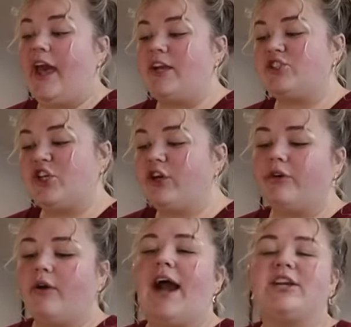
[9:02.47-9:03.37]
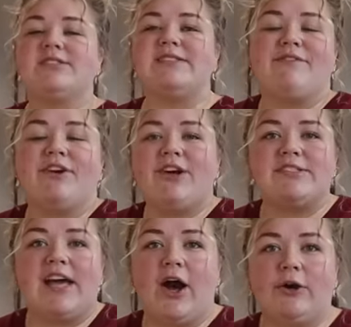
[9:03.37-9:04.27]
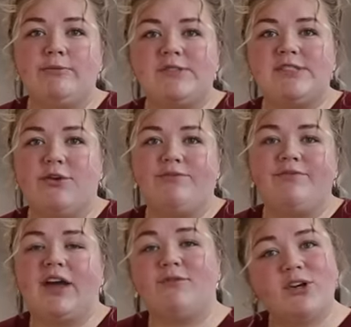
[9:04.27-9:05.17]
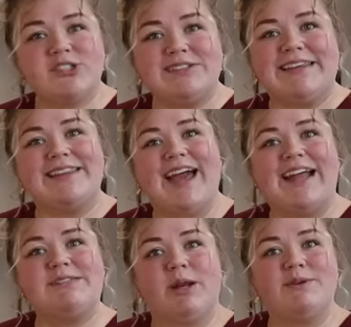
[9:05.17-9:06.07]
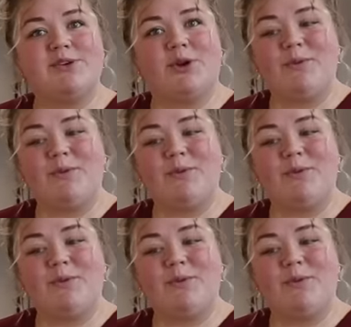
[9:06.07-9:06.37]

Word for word: And two, I just never cooked at home. So unfortunately the eggs would always go to